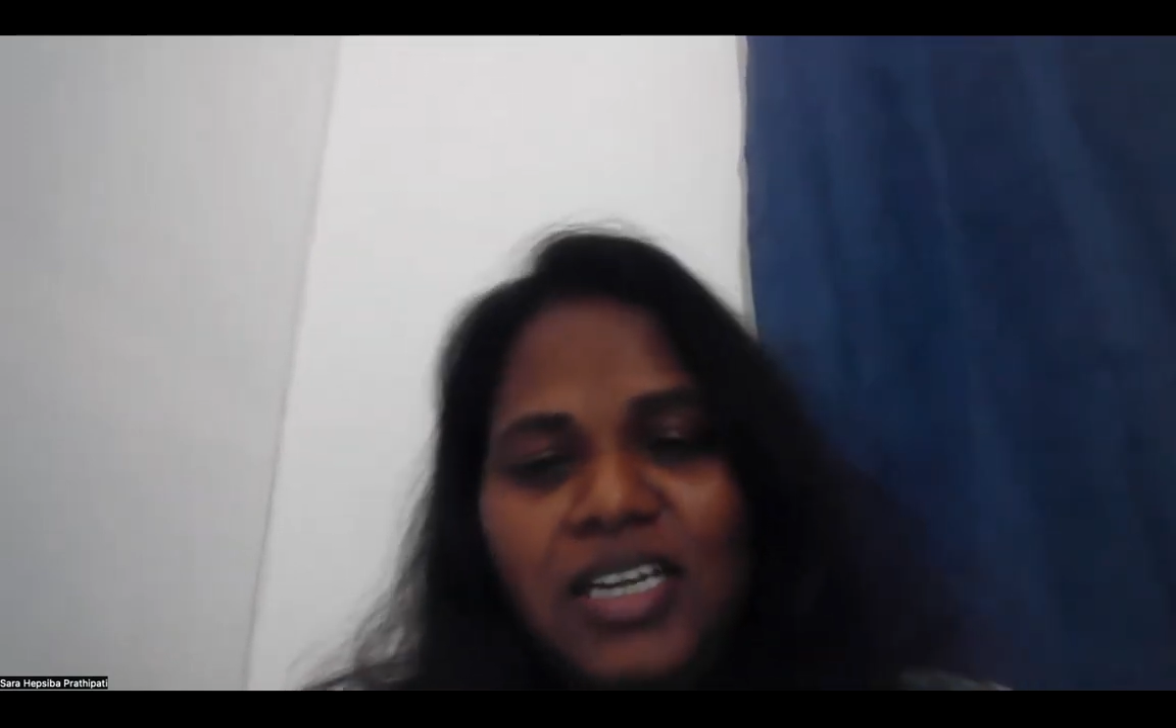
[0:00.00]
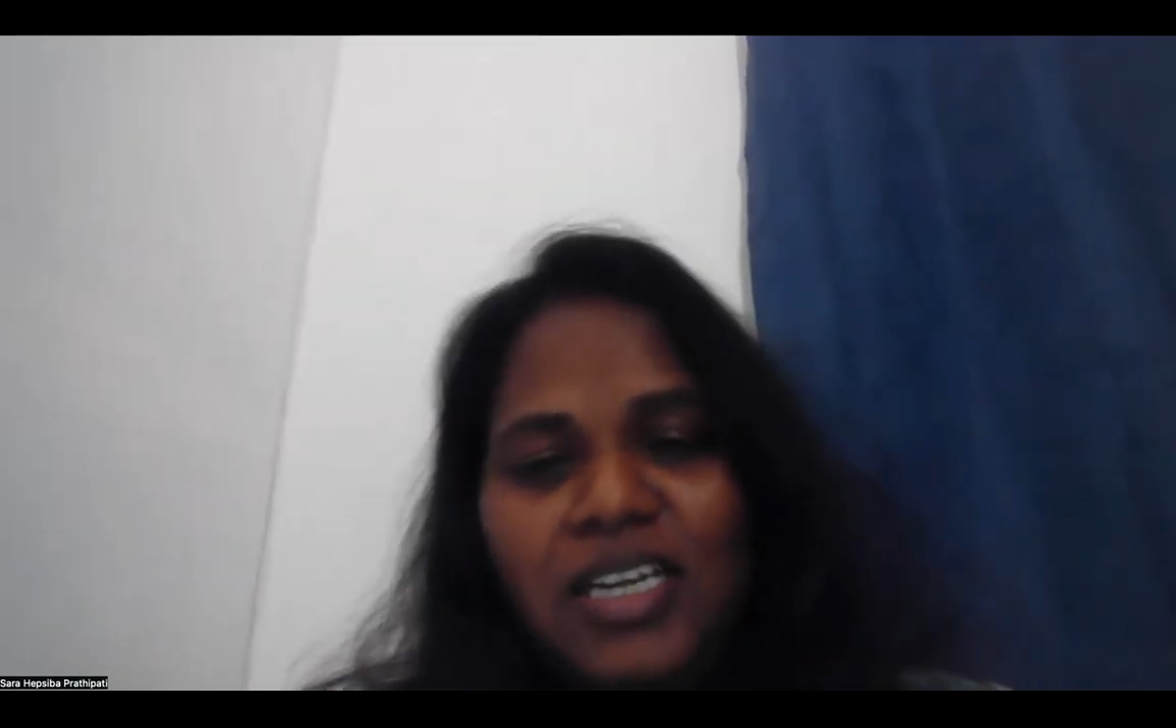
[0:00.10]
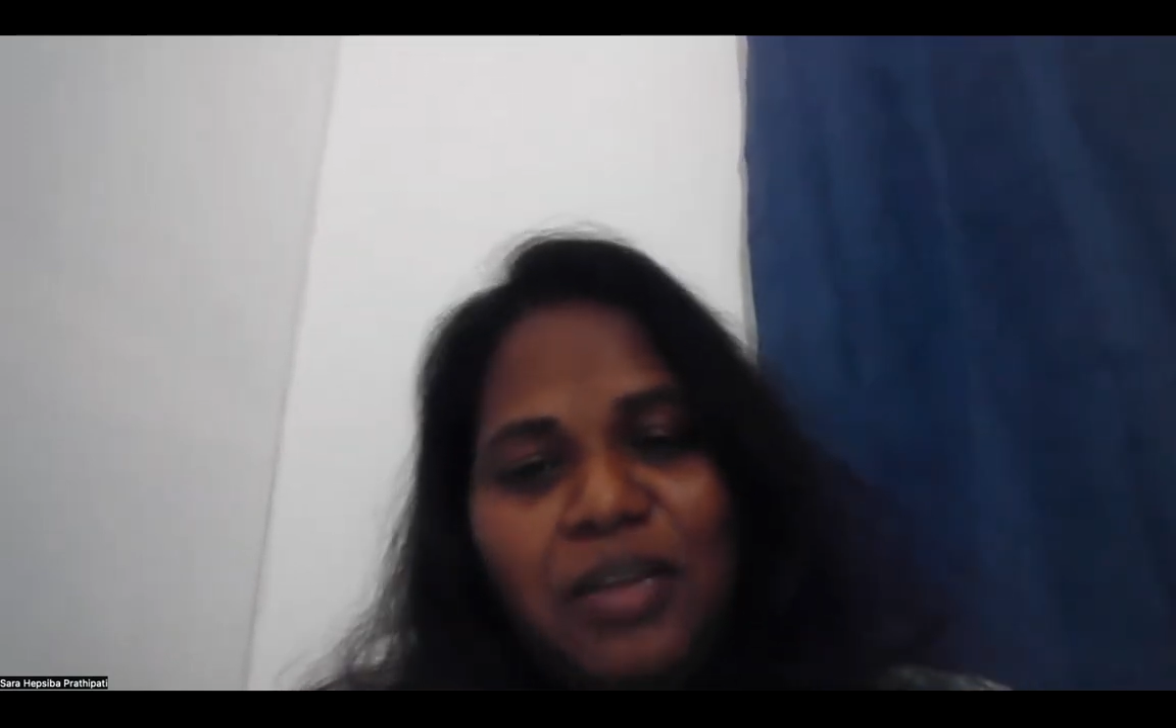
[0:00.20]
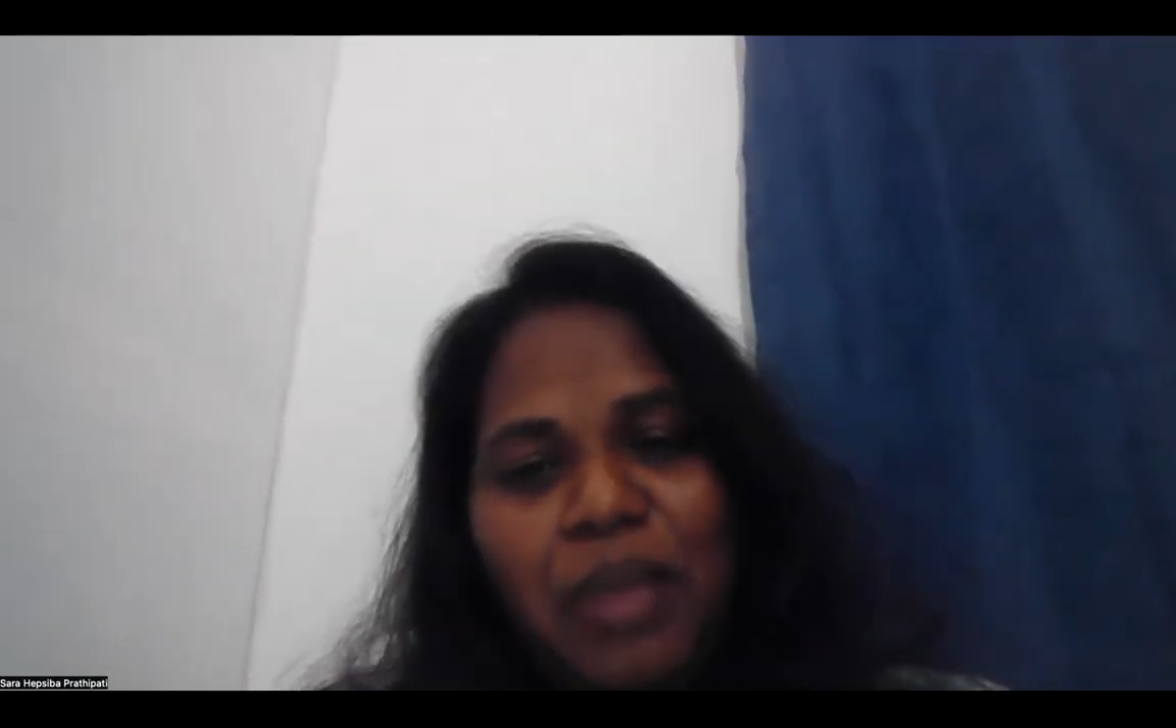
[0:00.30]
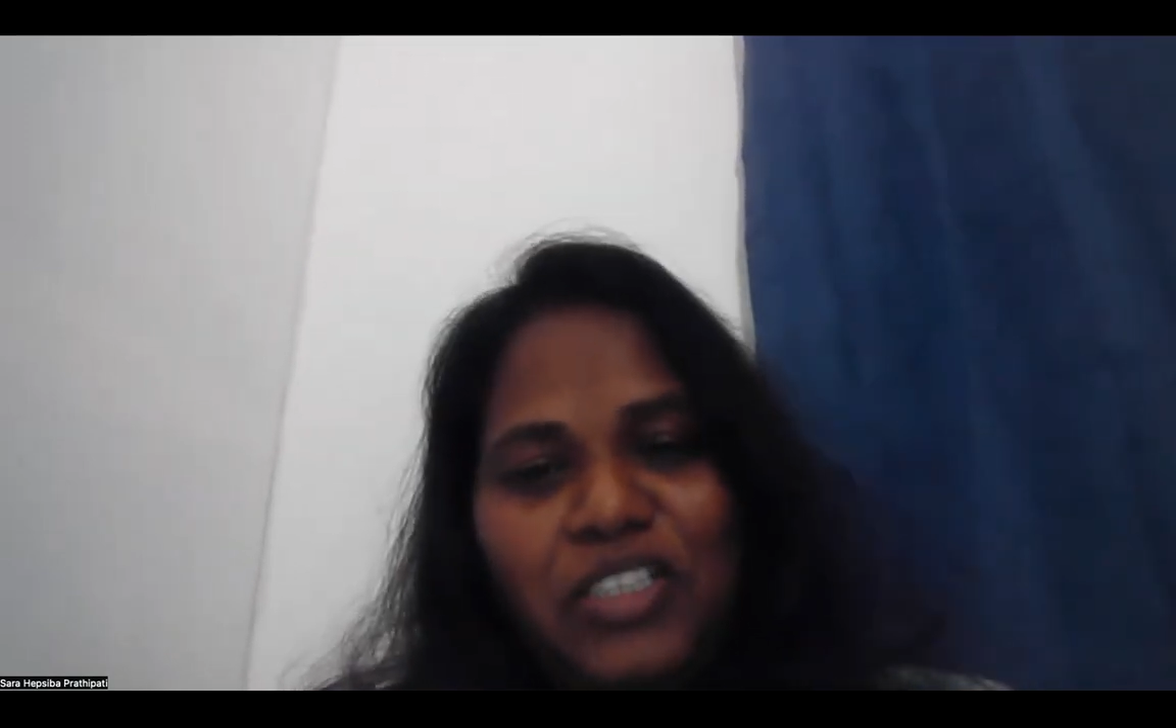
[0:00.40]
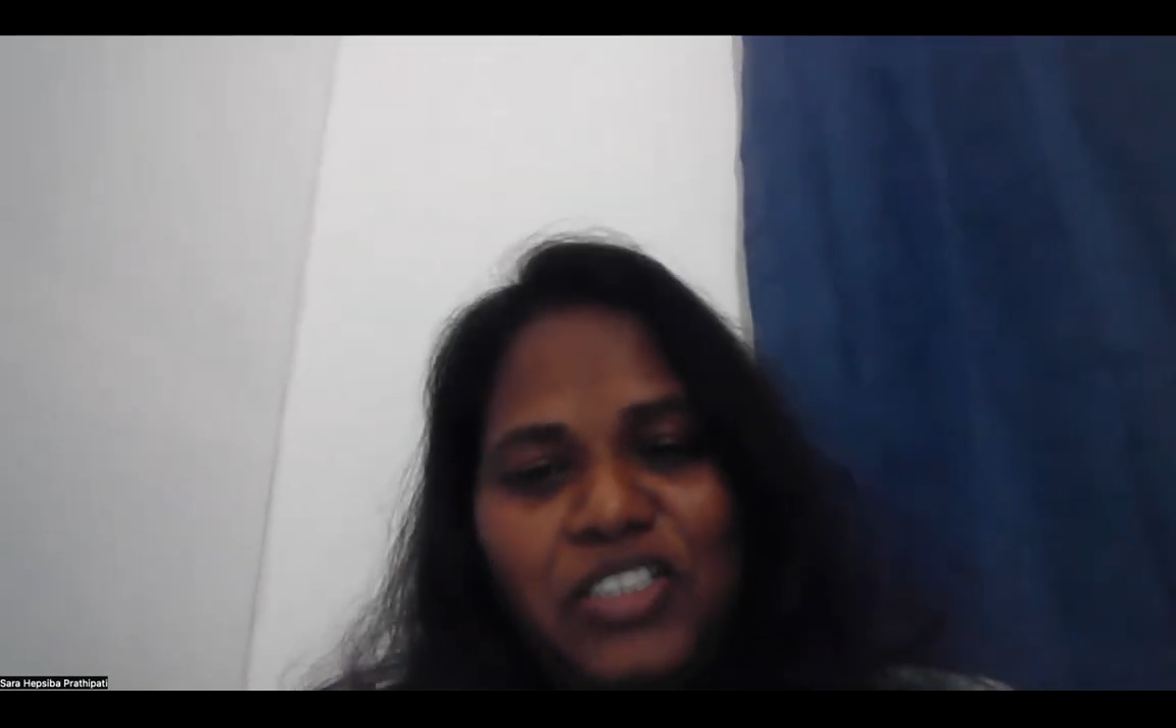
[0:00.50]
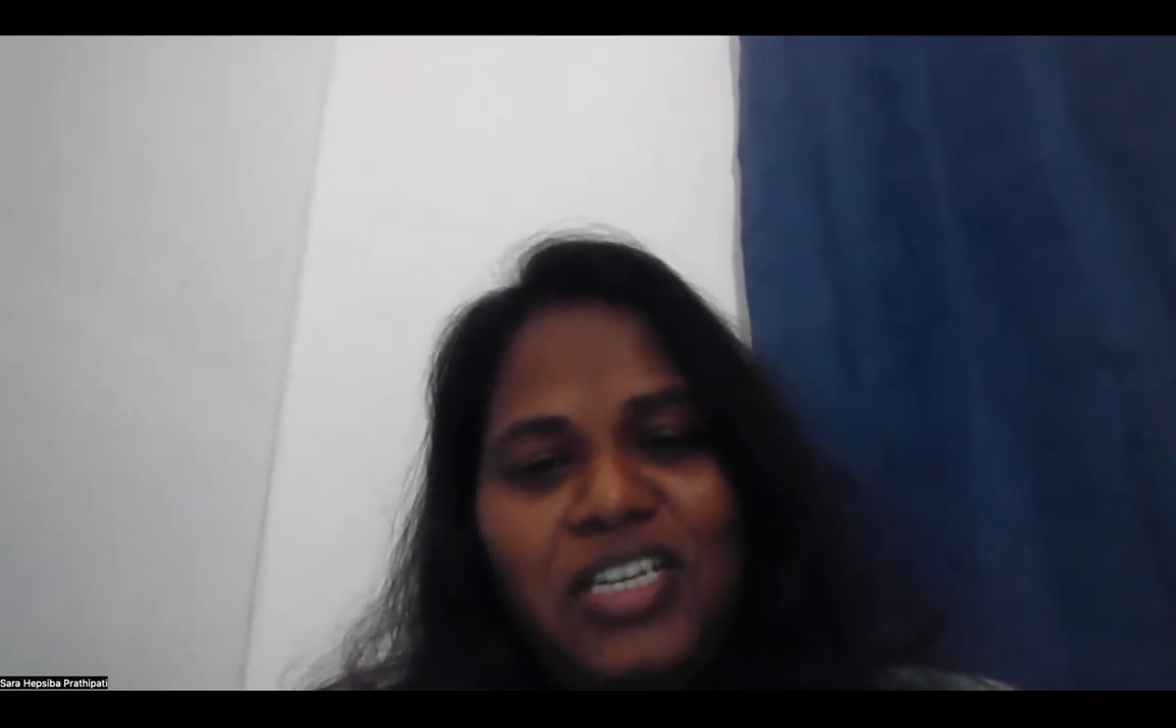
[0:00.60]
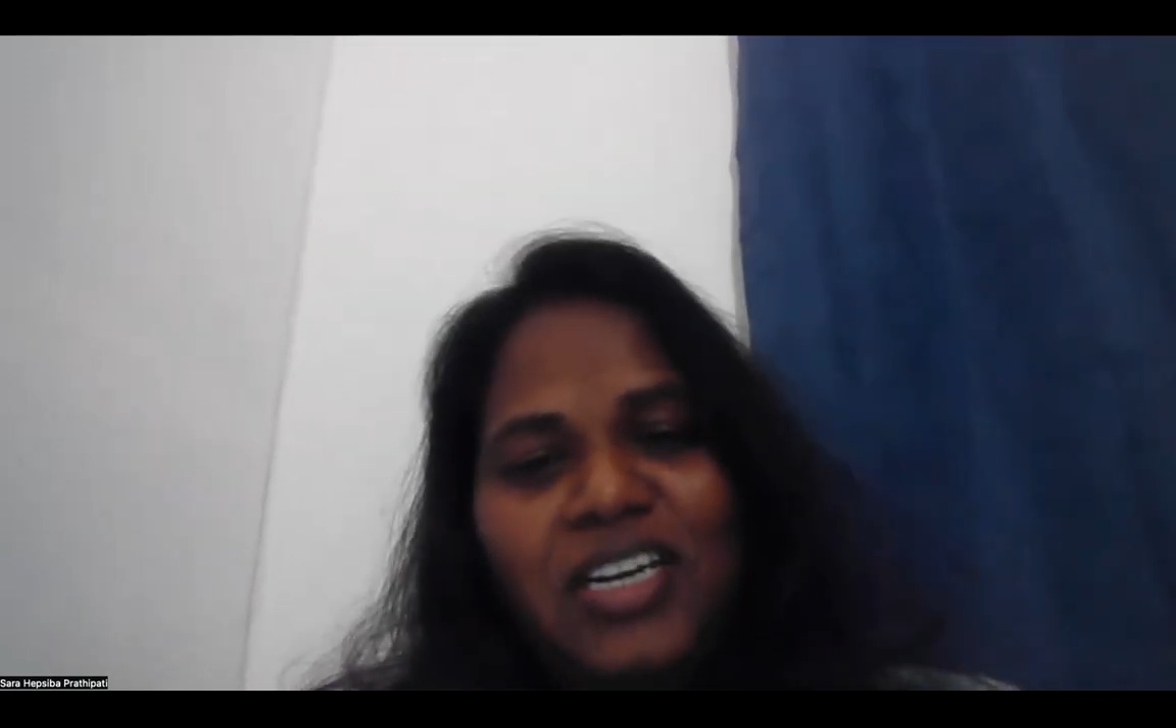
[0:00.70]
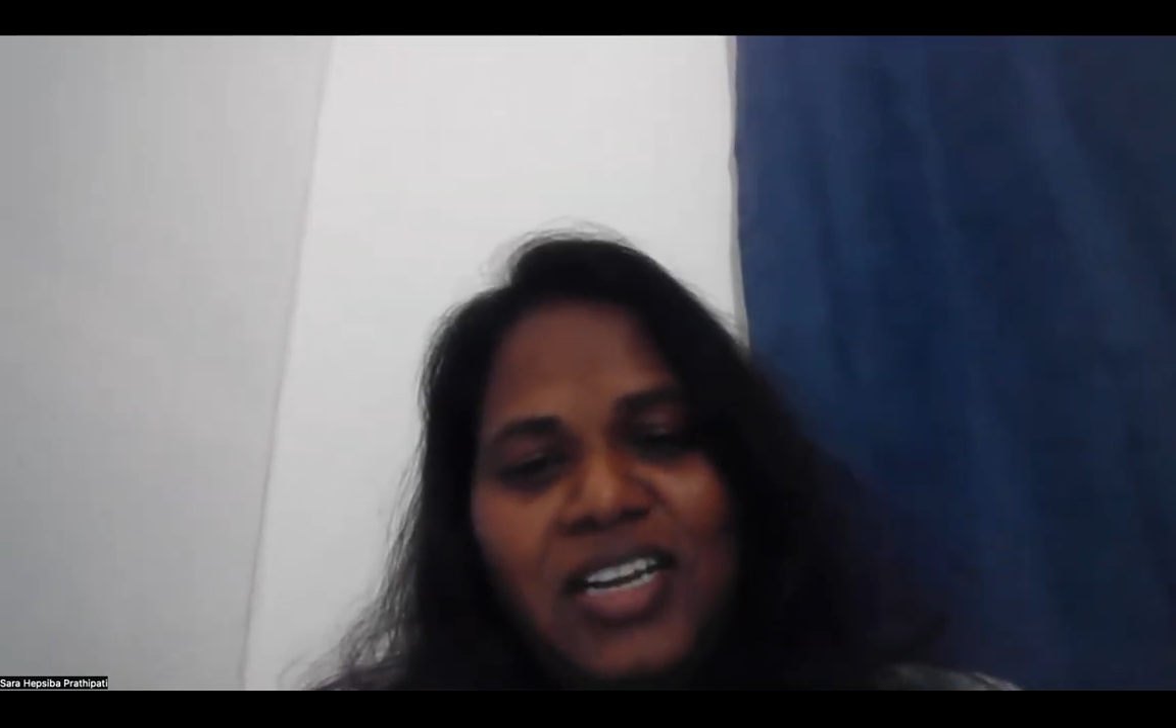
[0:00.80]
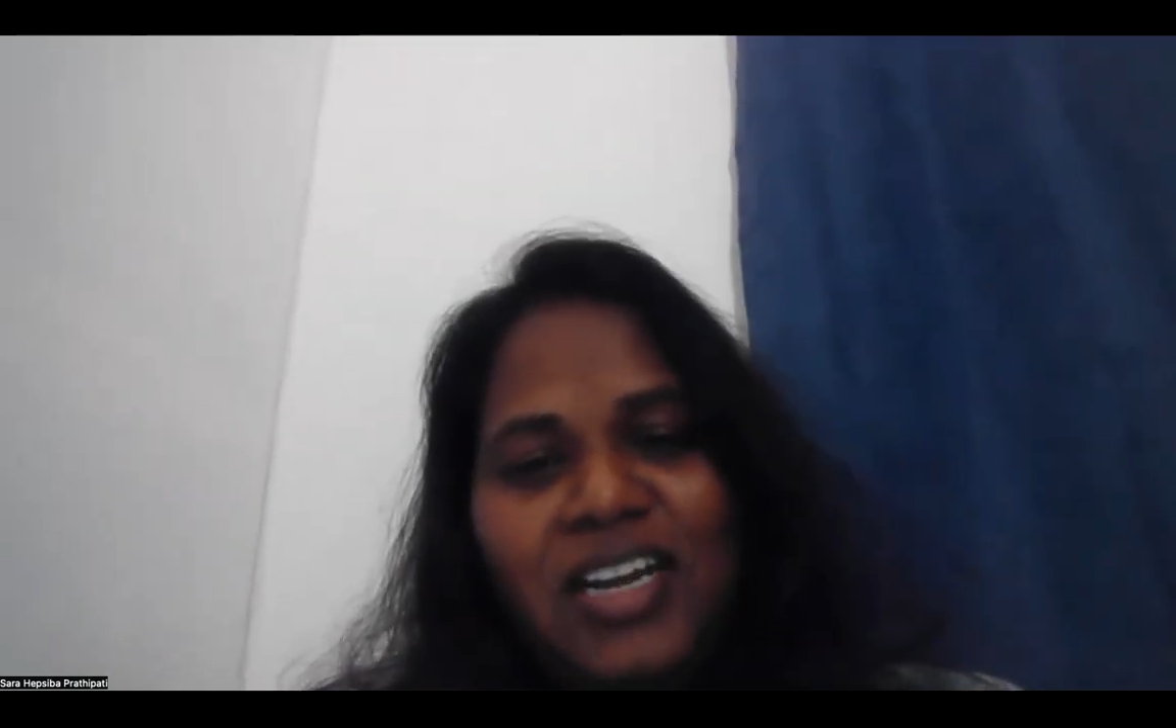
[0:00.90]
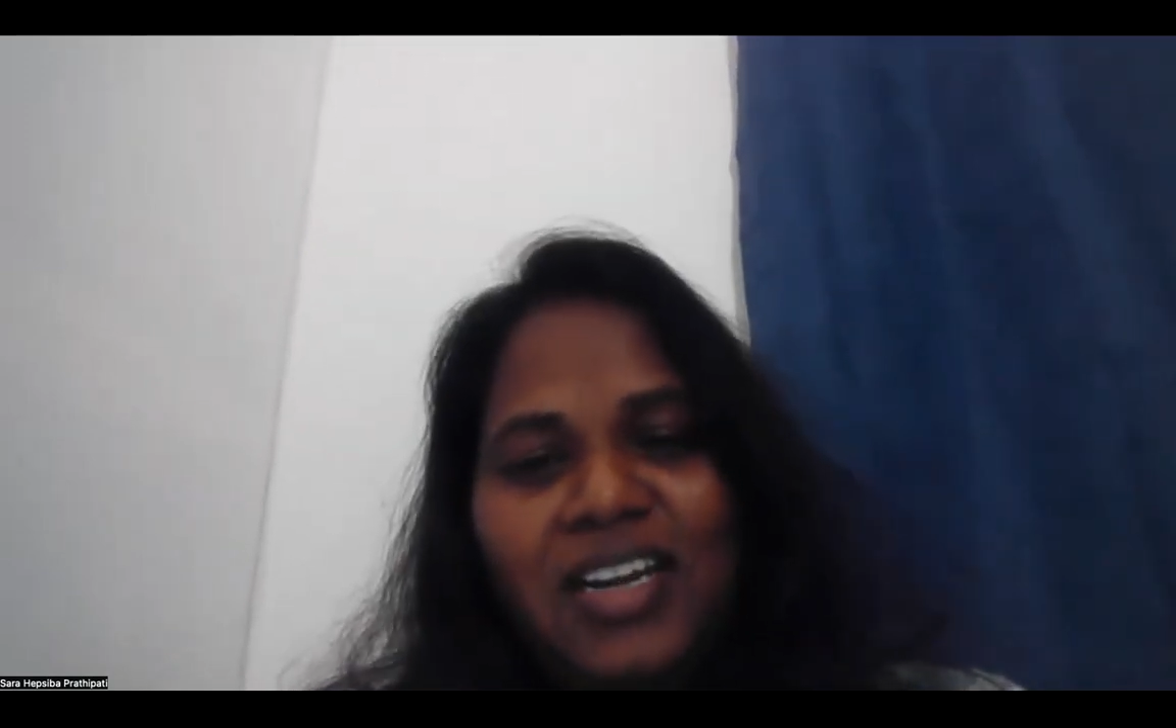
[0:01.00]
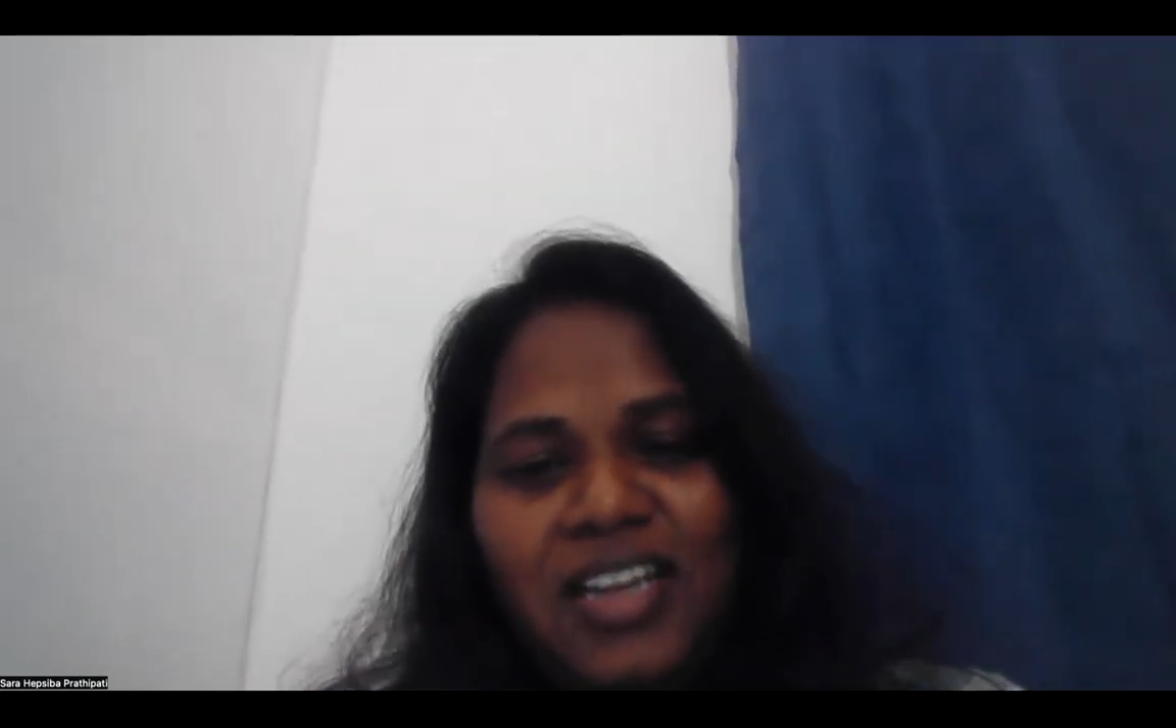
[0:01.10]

and passionate in